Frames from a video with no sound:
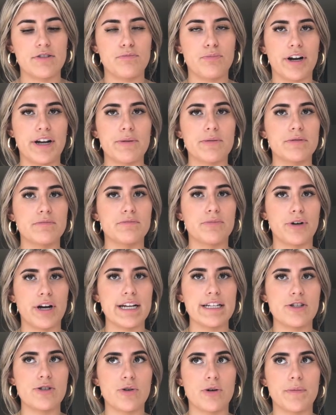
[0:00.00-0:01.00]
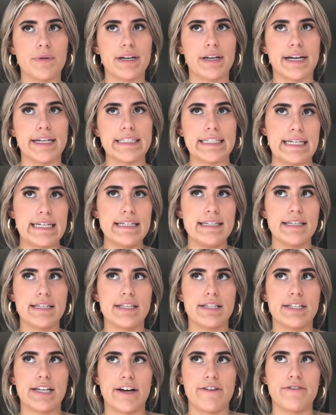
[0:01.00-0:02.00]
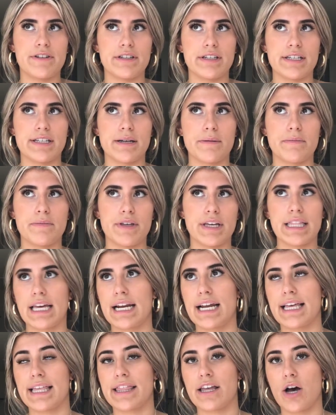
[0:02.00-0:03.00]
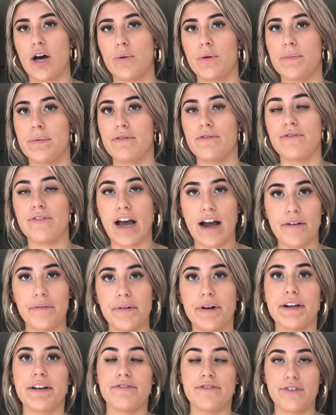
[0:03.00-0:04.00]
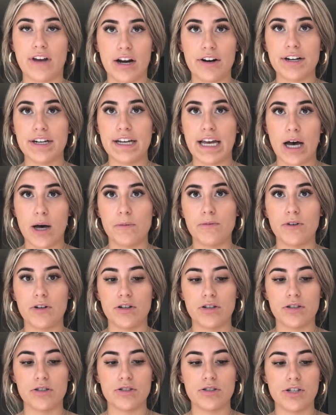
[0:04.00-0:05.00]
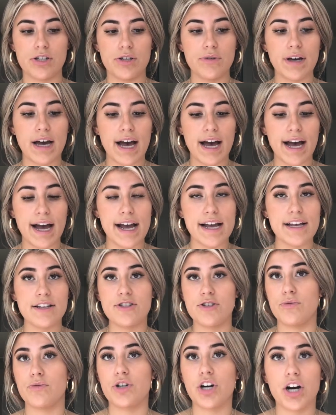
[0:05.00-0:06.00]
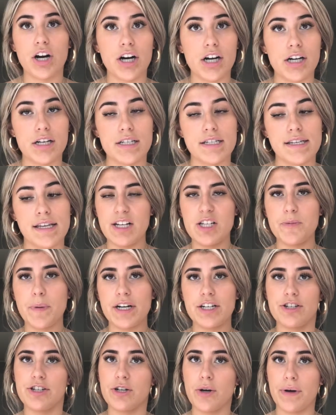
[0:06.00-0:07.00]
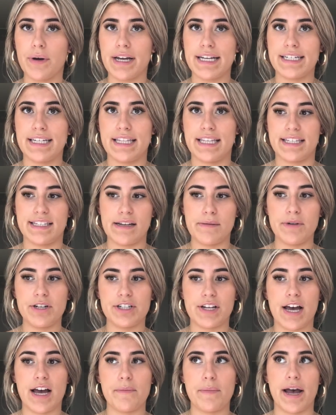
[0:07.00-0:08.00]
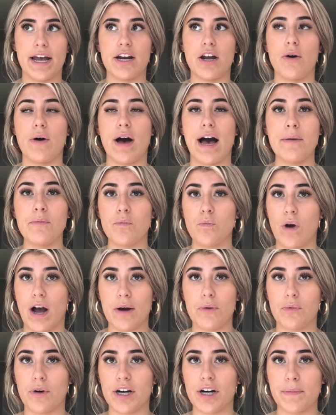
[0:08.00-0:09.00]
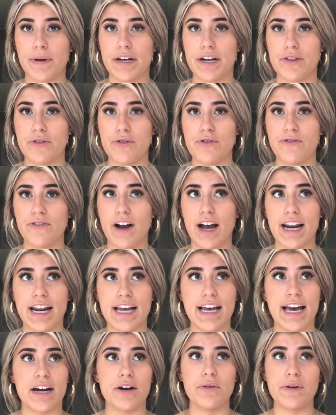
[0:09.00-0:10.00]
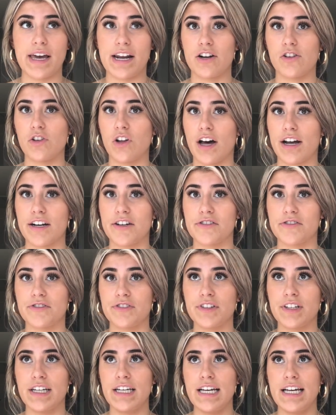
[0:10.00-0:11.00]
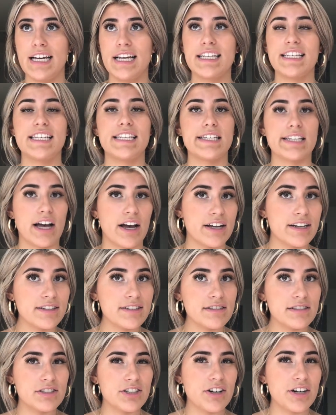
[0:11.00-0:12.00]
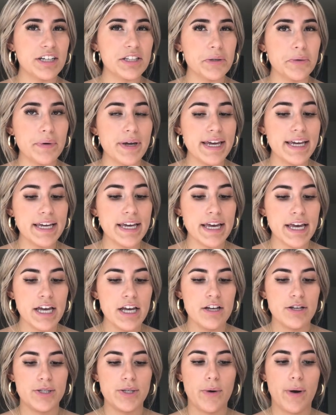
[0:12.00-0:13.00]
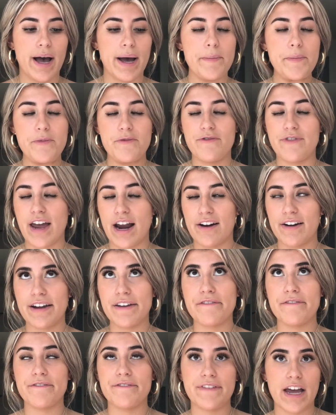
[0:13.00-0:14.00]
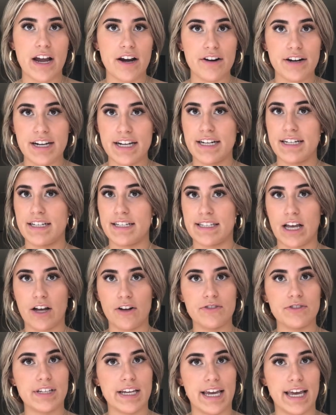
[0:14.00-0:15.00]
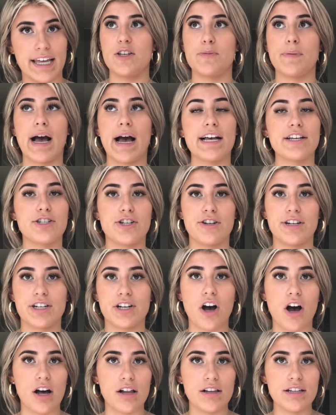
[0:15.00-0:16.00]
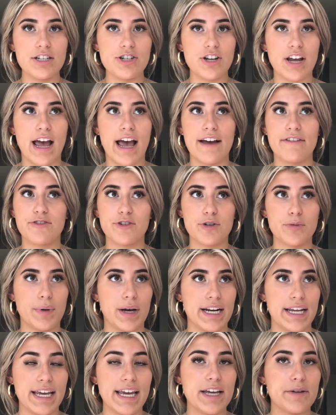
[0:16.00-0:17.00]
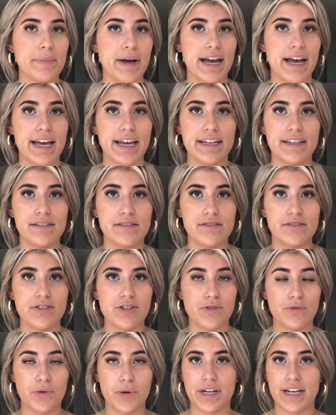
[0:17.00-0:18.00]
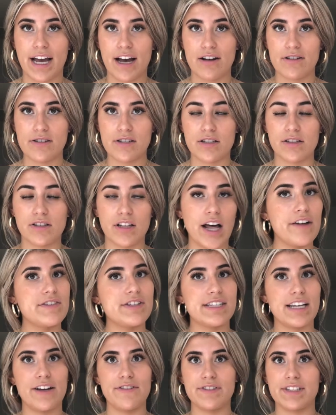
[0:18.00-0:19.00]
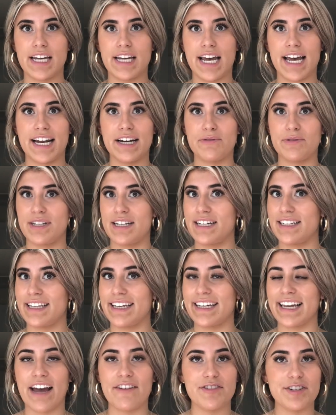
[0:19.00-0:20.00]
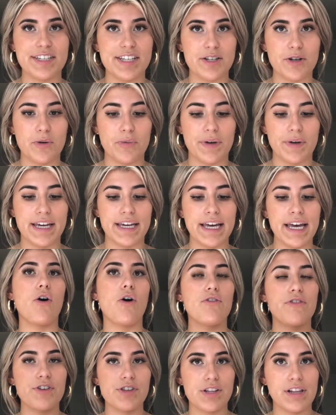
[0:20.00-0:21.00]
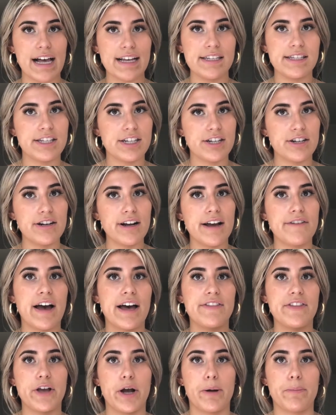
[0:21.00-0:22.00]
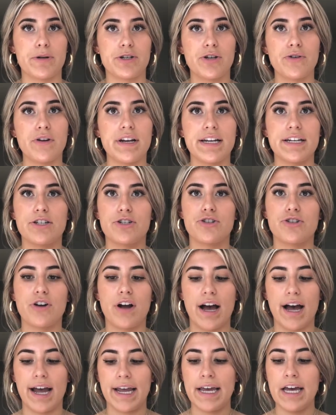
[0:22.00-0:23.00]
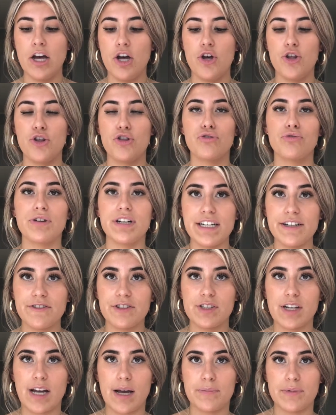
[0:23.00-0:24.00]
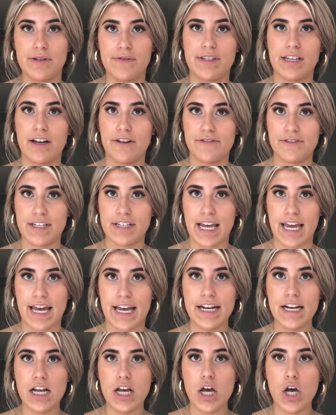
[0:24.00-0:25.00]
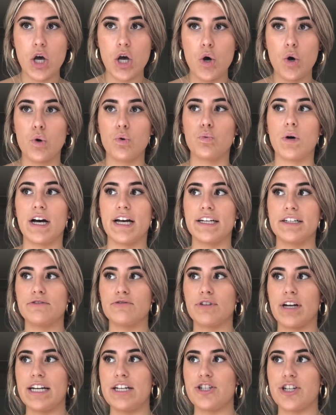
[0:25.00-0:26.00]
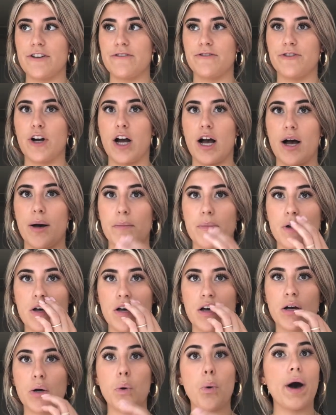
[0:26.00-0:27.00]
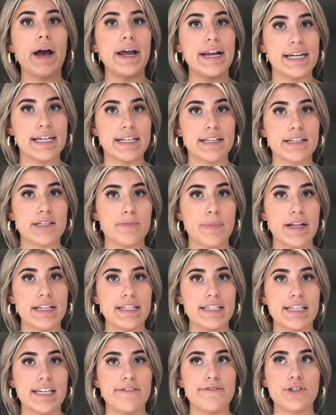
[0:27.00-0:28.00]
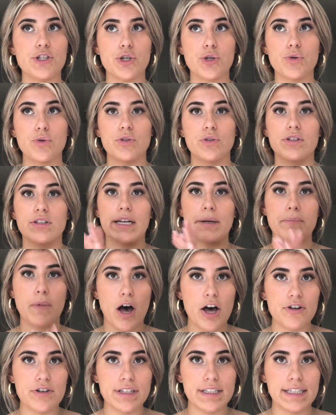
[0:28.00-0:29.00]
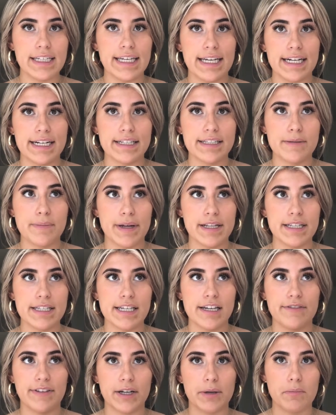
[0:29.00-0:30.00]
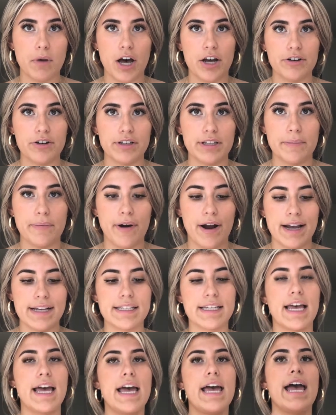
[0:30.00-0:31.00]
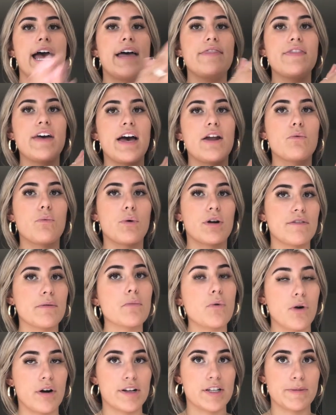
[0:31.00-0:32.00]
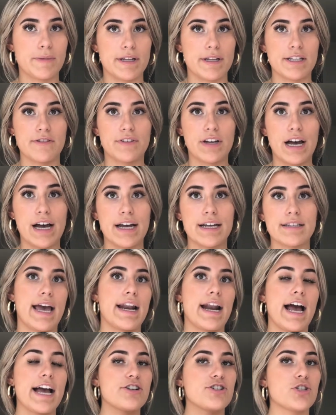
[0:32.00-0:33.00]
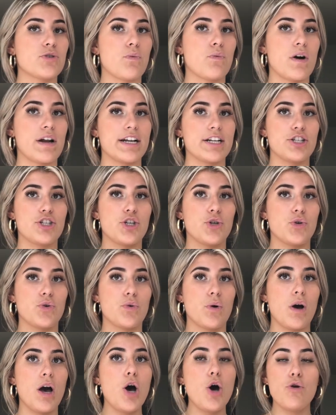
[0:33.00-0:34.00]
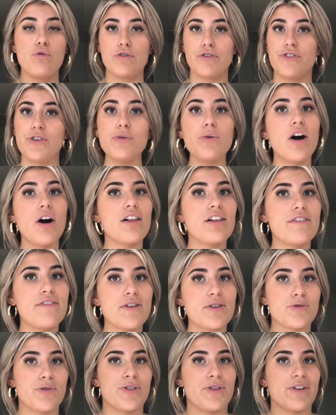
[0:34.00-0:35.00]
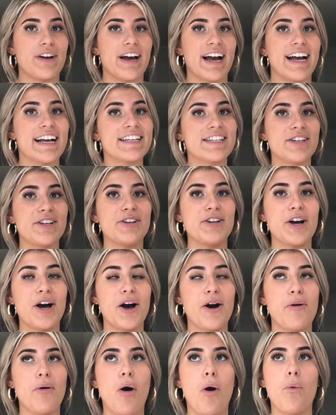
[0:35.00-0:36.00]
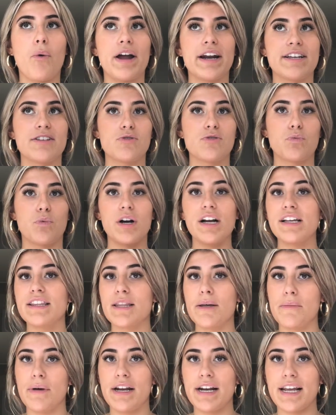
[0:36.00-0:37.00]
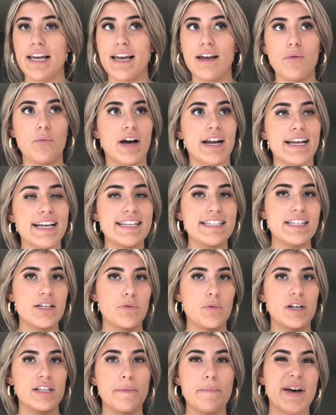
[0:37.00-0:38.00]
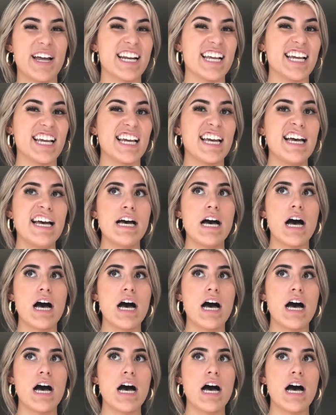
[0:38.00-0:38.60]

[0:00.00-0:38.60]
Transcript: when brainstorming ideas, it's definitely something that I thought would be very, very helpful to you guys, you girls, especially going into the summertime. I know I work Monday through Friday. I don't get a lot of sun during the week, so I'm very, very into self-tan. This past year in college, everybody in my sorority house loved self-tan, and we did it like every single week. Over the last year, I've had the opportunity to try 3 different types of self-tan, one ranging from quite inexpensive to like moderately inexpensive, like moderately priced, and then one of a more expensive kind. And I just wanted to review all of those with you guys so you know what is worth the money, what isn't worth the money,